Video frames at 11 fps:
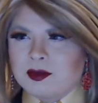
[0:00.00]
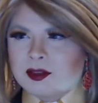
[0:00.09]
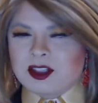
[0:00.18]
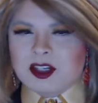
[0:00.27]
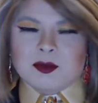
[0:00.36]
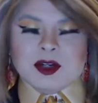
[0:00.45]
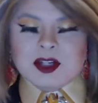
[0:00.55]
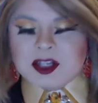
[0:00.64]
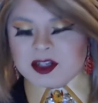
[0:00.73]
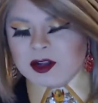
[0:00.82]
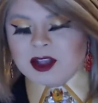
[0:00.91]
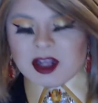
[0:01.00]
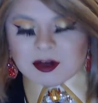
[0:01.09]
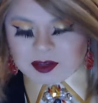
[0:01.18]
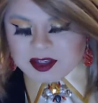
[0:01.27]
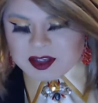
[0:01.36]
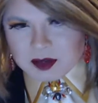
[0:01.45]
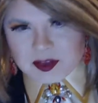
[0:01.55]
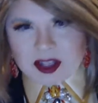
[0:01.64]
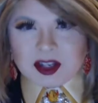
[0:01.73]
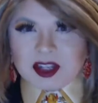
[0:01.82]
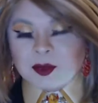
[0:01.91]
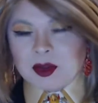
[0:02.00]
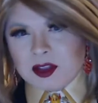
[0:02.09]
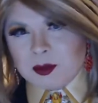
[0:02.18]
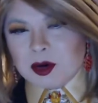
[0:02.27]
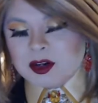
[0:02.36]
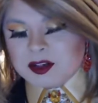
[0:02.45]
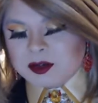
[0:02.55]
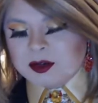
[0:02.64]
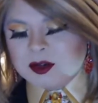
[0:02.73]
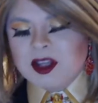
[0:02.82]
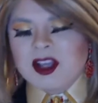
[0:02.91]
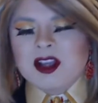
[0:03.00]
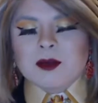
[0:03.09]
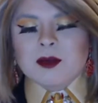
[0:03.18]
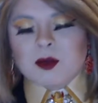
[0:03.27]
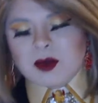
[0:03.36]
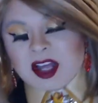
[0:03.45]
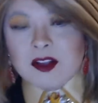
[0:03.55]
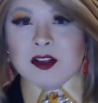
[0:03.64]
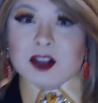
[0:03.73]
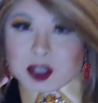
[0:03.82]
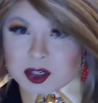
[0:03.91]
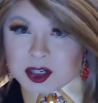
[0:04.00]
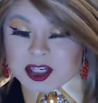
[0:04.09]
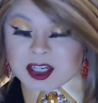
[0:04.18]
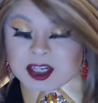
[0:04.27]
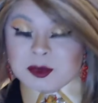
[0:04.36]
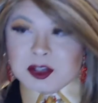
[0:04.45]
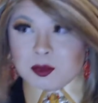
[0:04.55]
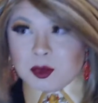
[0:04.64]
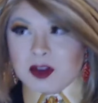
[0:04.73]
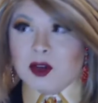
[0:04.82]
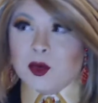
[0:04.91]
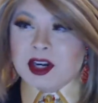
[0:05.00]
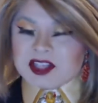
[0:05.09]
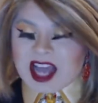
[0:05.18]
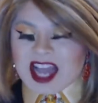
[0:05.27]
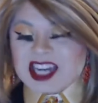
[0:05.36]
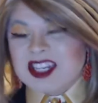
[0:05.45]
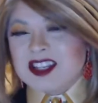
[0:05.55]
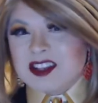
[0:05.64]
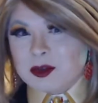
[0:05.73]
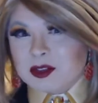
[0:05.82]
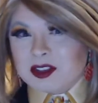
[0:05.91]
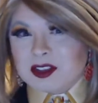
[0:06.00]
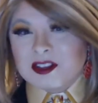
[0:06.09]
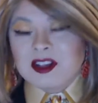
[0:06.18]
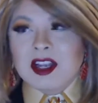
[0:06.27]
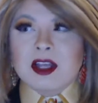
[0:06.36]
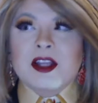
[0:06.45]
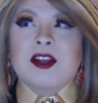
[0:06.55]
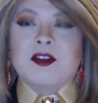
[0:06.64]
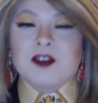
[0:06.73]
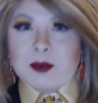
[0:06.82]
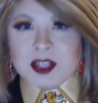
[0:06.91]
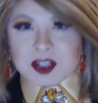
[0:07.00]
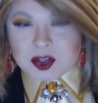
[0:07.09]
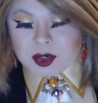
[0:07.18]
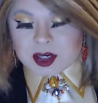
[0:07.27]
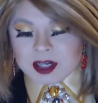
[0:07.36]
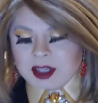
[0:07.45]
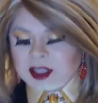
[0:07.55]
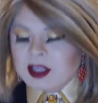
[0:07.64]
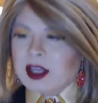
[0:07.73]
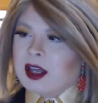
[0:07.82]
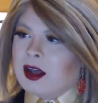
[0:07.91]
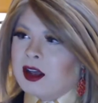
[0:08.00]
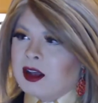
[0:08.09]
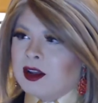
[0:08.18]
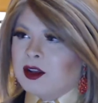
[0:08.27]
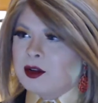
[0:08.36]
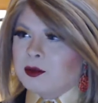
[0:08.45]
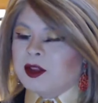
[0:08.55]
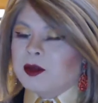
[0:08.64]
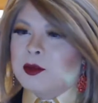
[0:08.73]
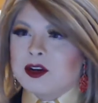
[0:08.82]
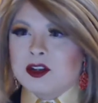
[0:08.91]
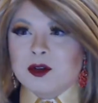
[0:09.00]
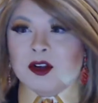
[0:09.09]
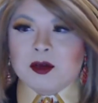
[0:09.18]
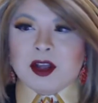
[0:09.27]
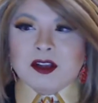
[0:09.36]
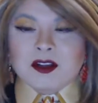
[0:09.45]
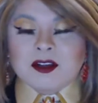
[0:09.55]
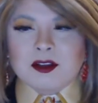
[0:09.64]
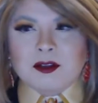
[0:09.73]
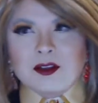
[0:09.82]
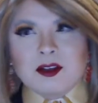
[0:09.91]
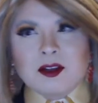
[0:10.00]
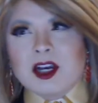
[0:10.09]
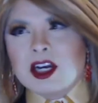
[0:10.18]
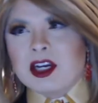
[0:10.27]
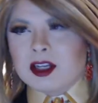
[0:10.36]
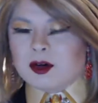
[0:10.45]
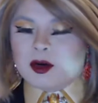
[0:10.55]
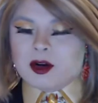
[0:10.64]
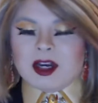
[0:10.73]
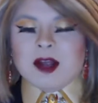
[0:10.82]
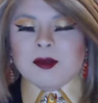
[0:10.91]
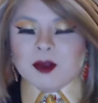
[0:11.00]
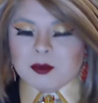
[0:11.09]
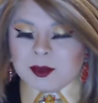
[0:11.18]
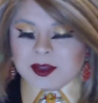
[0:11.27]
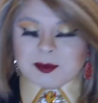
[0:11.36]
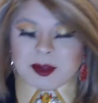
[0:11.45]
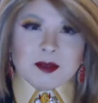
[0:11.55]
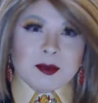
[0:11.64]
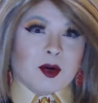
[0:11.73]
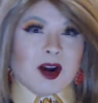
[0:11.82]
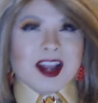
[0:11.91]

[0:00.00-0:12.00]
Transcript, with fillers: Jeff Bridges, all the kind of fun stuff they did with in part two. Part one has the church scene, which is one of the greatest action sequences in film history. Uh, but then part two also has an absolute moment that makes me cry